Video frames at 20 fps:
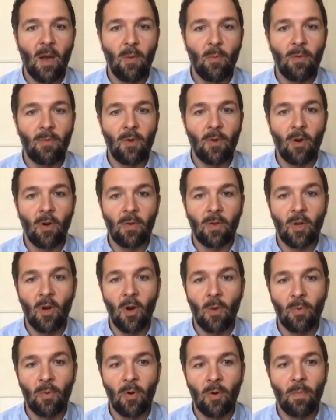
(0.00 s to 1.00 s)
We've got a
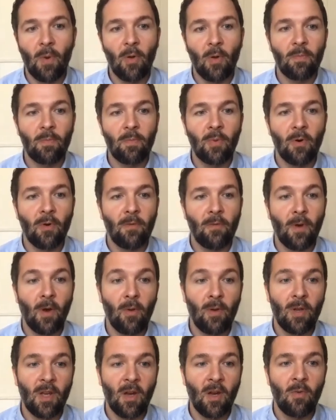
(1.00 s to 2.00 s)
corporate bond
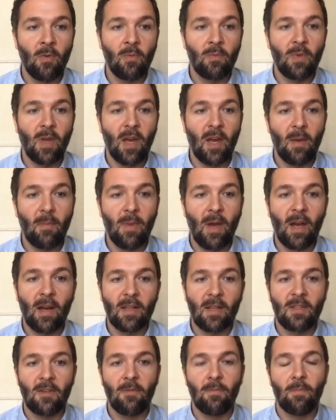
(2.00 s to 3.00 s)
portfolio,
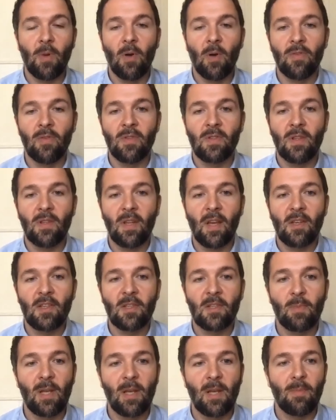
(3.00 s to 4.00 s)
active bonds, and that's
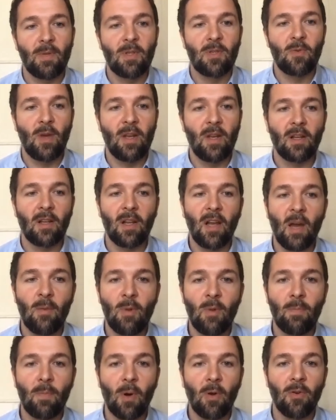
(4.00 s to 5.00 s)
split between a
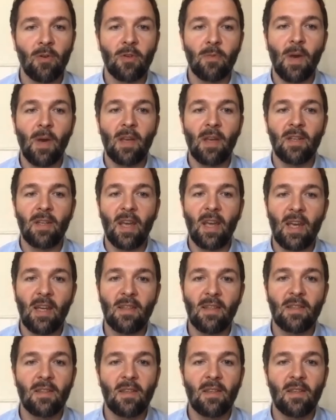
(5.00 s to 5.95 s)
climate bond mandate